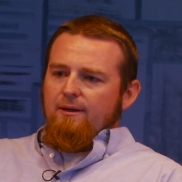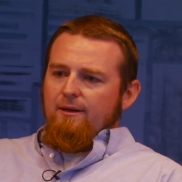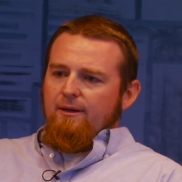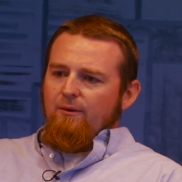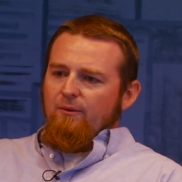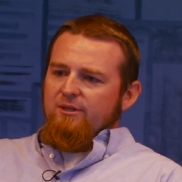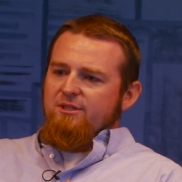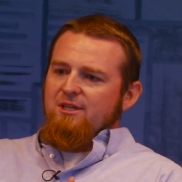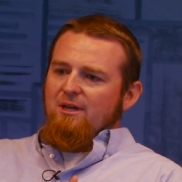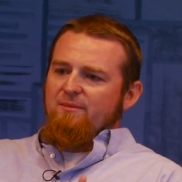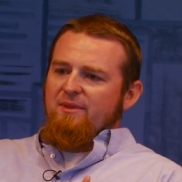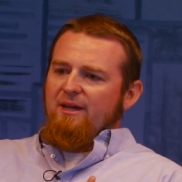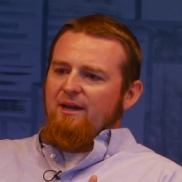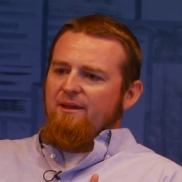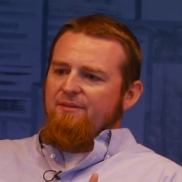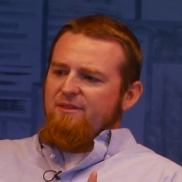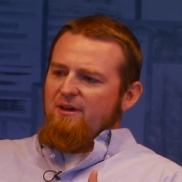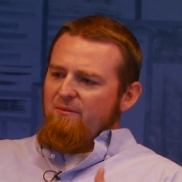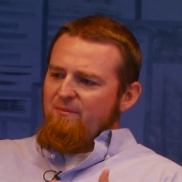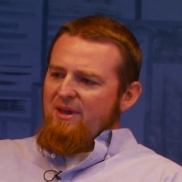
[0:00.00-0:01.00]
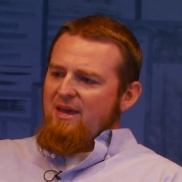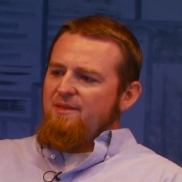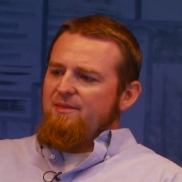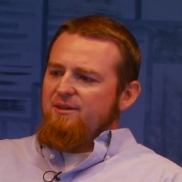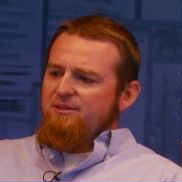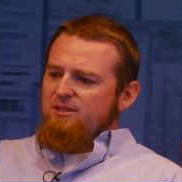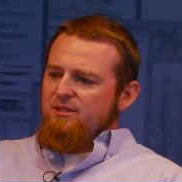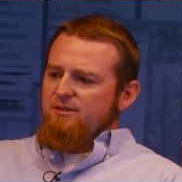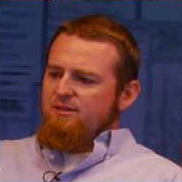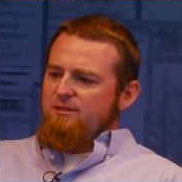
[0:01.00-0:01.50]
It was something I thought, man,
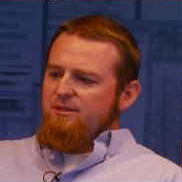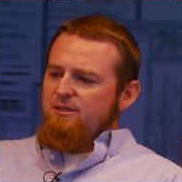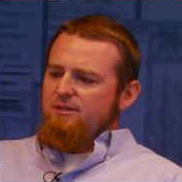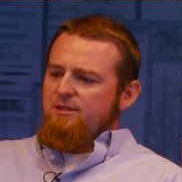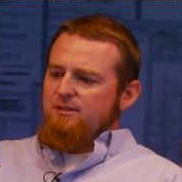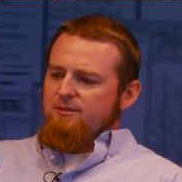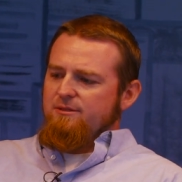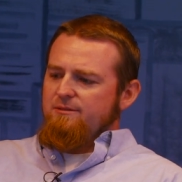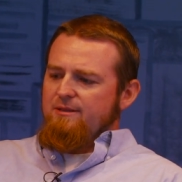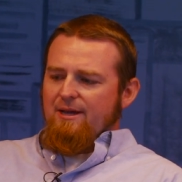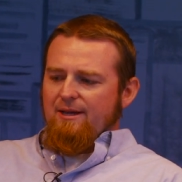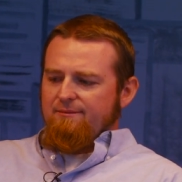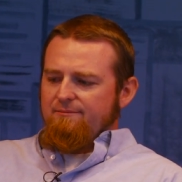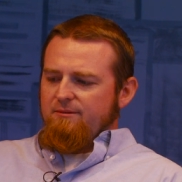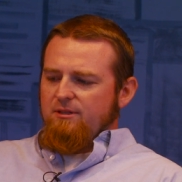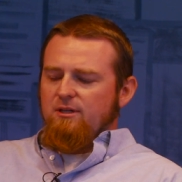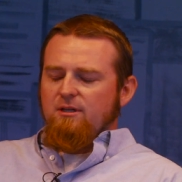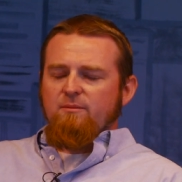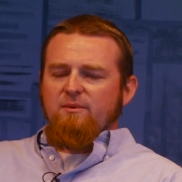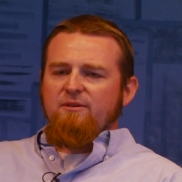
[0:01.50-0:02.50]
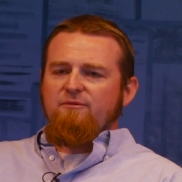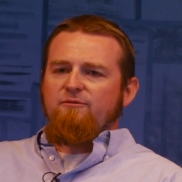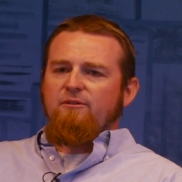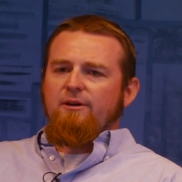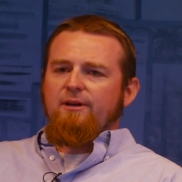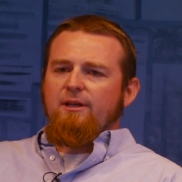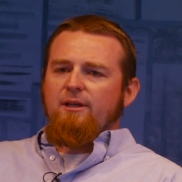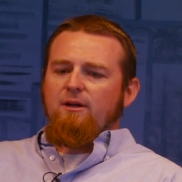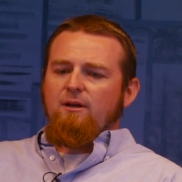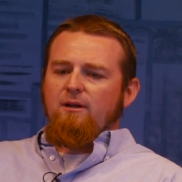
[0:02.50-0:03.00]
this is not going to be
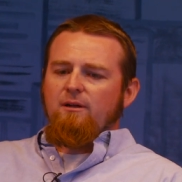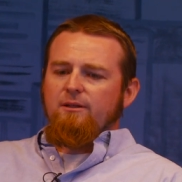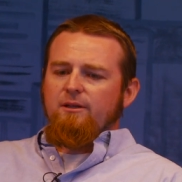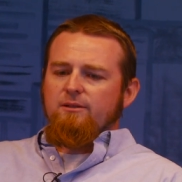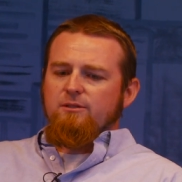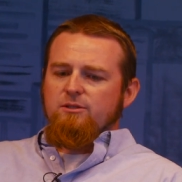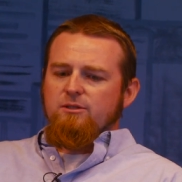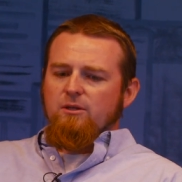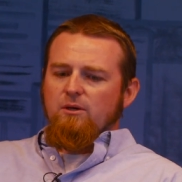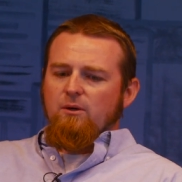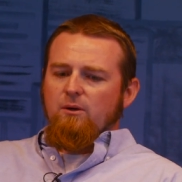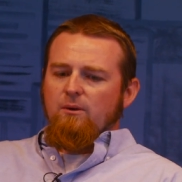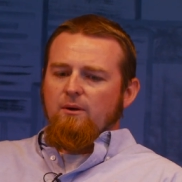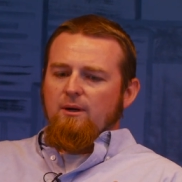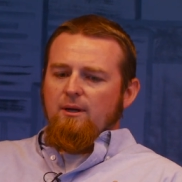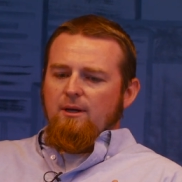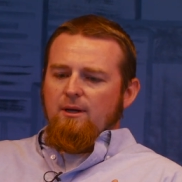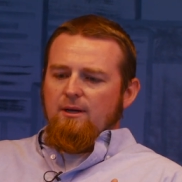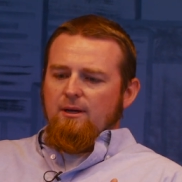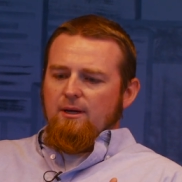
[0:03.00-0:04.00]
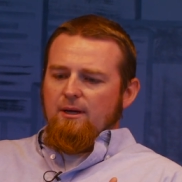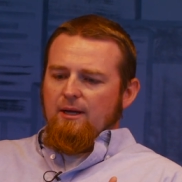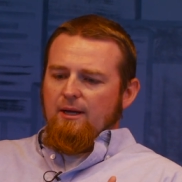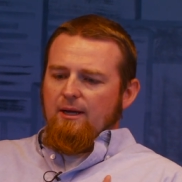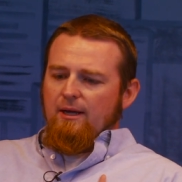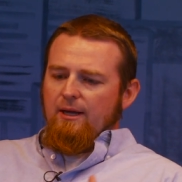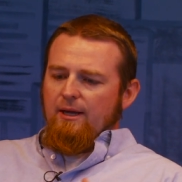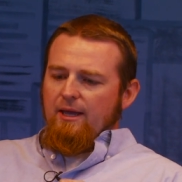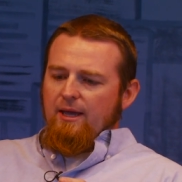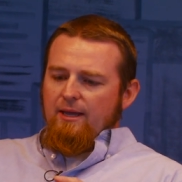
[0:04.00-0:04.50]
funny at all, and so
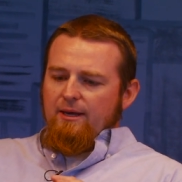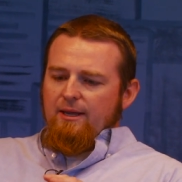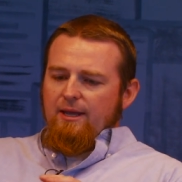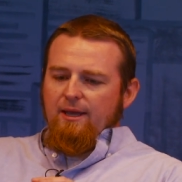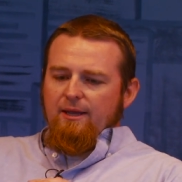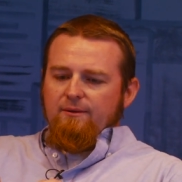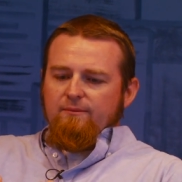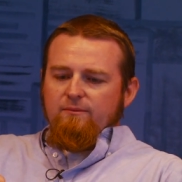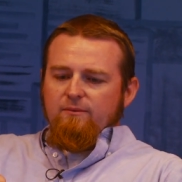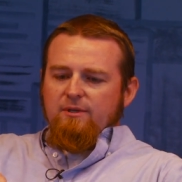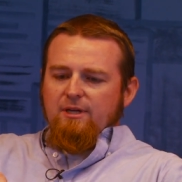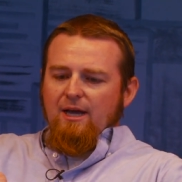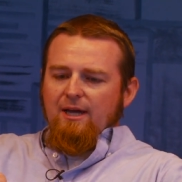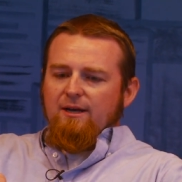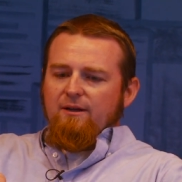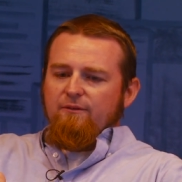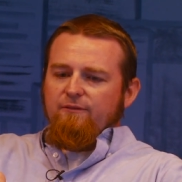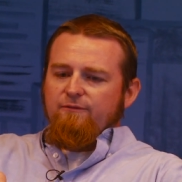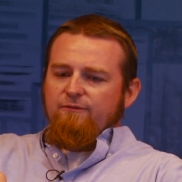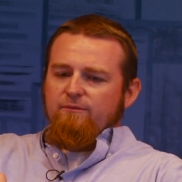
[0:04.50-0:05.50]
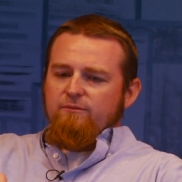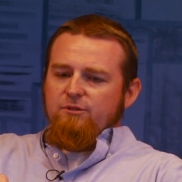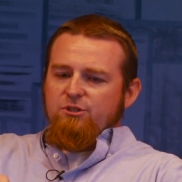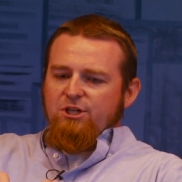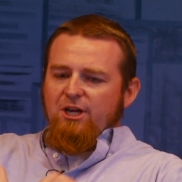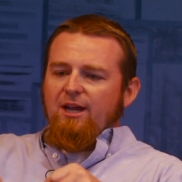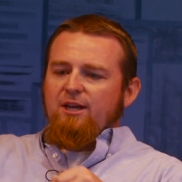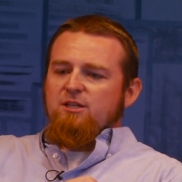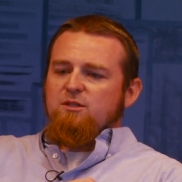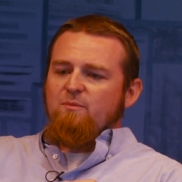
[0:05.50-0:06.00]
it kind of
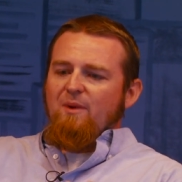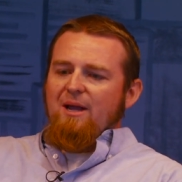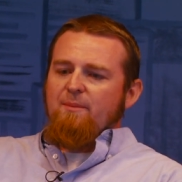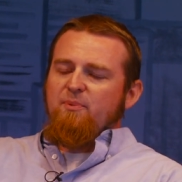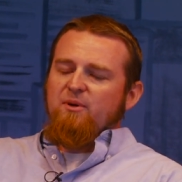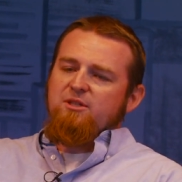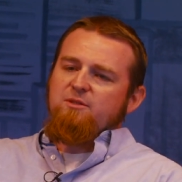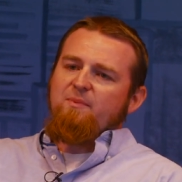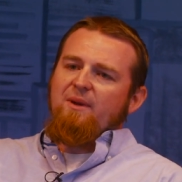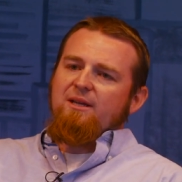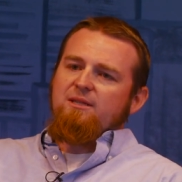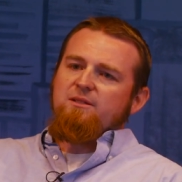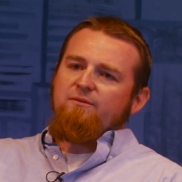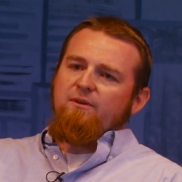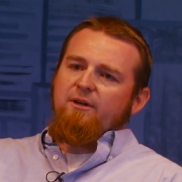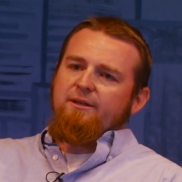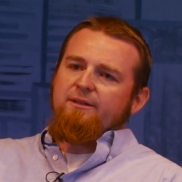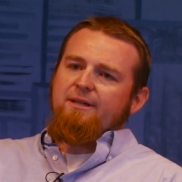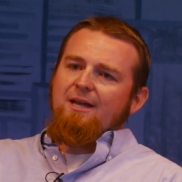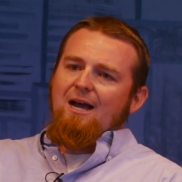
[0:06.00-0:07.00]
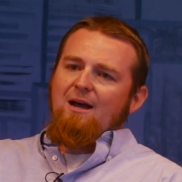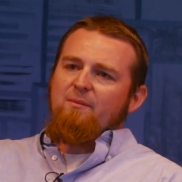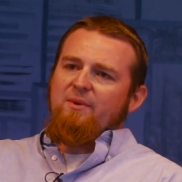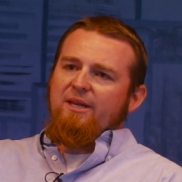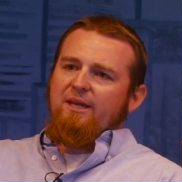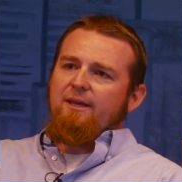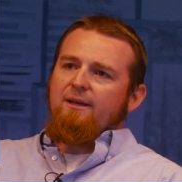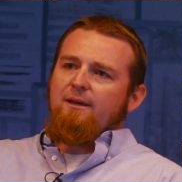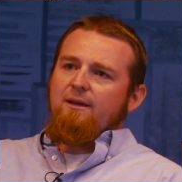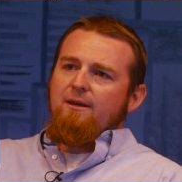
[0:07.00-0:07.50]
changed my perspective on
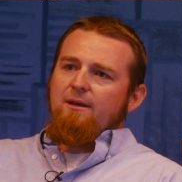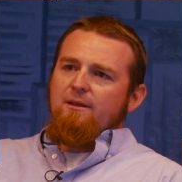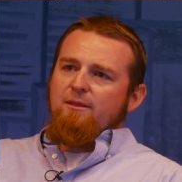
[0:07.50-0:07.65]
comedy.